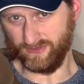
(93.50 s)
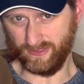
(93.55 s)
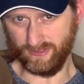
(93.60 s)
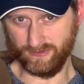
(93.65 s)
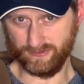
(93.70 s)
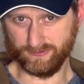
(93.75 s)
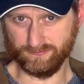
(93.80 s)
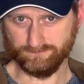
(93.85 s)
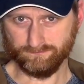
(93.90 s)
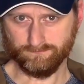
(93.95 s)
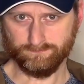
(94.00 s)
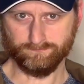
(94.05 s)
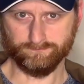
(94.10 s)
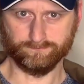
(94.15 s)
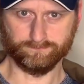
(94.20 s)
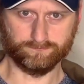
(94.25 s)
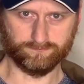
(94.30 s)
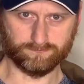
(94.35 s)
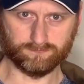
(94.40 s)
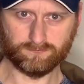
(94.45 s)
things.
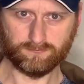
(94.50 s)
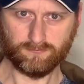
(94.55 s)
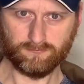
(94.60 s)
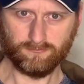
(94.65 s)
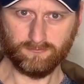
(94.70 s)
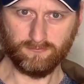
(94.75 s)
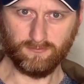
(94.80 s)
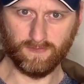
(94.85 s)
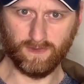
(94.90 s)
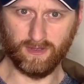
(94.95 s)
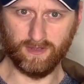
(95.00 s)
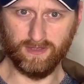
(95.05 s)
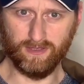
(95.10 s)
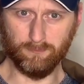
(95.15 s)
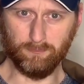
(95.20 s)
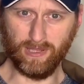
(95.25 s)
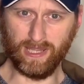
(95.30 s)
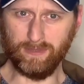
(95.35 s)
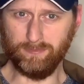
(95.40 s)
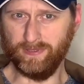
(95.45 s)
Your
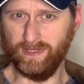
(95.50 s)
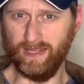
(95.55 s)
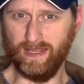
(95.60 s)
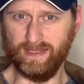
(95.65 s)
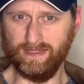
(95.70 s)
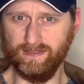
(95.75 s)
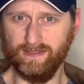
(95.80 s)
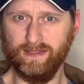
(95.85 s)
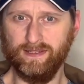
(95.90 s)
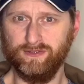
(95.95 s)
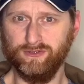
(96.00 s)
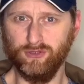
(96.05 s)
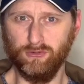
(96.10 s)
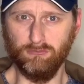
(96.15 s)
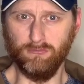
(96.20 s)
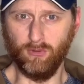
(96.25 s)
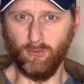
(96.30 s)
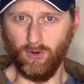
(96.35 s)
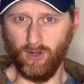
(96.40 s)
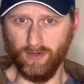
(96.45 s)
PPE is
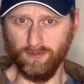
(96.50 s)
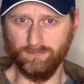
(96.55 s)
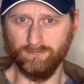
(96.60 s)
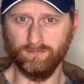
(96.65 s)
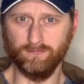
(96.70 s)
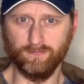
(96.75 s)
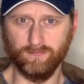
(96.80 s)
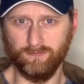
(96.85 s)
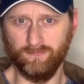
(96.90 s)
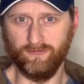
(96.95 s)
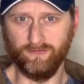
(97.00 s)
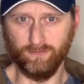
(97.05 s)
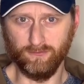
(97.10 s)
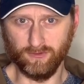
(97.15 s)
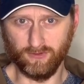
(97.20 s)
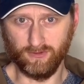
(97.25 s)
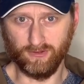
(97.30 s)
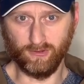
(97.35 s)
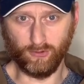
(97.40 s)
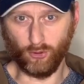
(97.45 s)
number one,
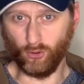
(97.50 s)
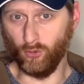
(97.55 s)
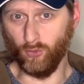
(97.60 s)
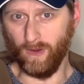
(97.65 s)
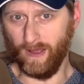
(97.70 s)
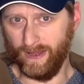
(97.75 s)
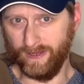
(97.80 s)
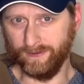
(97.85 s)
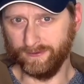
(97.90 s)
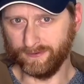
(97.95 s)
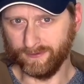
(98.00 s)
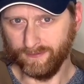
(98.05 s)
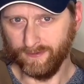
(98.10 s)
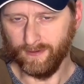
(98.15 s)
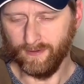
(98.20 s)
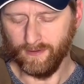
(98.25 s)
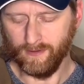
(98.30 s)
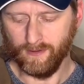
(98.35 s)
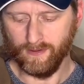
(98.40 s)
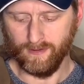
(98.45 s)
always.
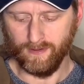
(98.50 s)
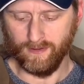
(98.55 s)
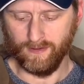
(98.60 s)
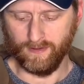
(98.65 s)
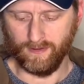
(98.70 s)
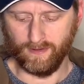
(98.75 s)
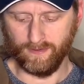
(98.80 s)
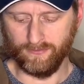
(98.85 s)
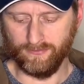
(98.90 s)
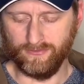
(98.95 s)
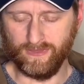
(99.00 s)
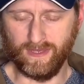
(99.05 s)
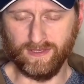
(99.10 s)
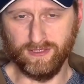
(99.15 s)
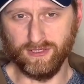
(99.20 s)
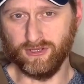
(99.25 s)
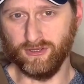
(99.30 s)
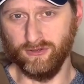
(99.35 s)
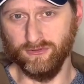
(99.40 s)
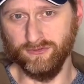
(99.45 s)
Then
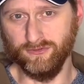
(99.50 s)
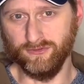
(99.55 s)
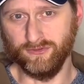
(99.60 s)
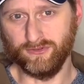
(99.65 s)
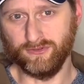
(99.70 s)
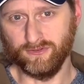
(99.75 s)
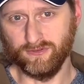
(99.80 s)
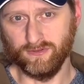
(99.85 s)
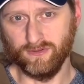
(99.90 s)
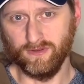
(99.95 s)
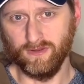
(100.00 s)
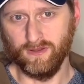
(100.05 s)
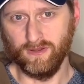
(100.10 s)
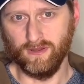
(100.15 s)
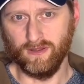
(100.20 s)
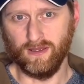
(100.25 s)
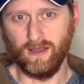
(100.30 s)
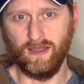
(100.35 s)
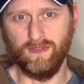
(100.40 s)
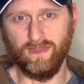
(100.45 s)
your guns,
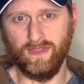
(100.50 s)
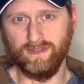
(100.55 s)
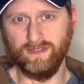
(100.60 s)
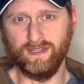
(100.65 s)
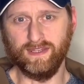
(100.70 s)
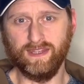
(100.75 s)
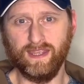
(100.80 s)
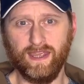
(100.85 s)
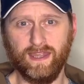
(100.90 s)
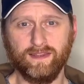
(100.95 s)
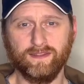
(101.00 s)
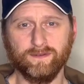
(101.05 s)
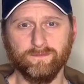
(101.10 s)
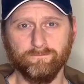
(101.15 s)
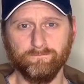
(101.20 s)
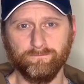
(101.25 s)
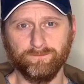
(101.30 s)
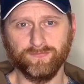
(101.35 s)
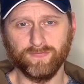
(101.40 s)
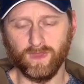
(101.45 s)
and then your kit.
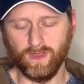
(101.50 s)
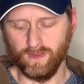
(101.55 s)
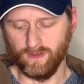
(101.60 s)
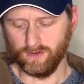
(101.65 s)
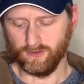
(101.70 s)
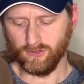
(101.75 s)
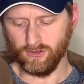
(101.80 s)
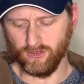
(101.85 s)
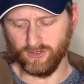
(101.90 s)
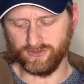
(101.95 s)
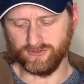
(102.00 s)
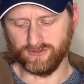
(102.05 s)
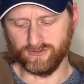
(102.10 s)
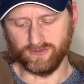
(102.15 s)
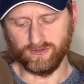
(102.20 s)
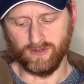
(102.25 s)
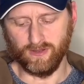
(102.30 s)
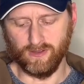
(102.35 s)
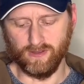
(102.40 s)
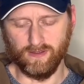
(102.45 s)
Of course,
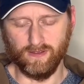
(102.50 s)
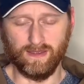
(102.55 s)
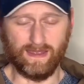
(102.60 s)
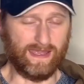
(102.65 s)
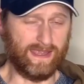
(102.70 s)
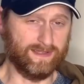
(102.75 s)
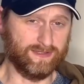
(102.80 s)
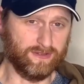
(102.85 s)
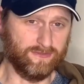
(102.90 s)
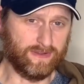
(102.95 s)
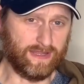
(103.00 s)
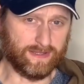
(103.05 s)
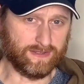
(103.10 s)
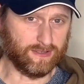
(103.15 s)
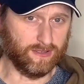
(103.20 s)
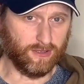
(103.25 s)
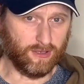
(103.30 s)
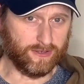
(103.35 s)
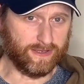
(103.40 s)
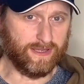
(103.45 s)
airsoft gets a
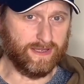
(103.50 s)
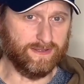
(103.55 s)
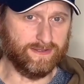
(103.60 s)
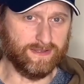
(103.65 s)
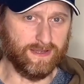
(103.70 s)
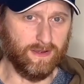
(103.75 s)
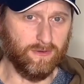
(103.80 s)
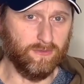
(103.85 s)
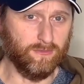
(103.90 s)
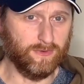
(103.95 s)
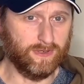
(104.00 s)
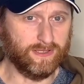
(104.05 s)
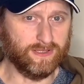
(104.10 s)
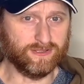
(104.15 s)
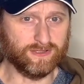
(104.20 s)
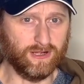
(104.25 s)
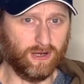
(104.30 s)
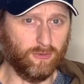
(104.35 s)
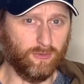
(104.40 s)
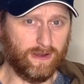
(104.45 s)
lot easier when you
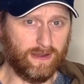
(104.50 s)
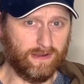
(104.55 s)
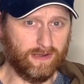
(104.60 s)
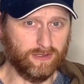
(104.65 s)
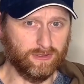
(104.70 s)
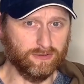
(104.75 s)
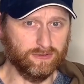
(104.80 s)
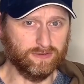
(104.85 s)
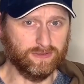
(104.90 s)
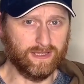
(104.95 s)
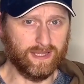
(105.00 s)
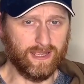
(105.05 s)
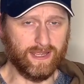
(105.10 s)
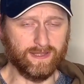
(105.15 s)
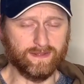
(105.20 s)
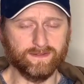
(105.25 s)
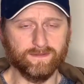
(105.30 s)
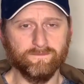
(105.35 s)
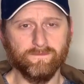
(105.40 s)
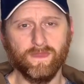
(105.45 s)
start wearing good kit,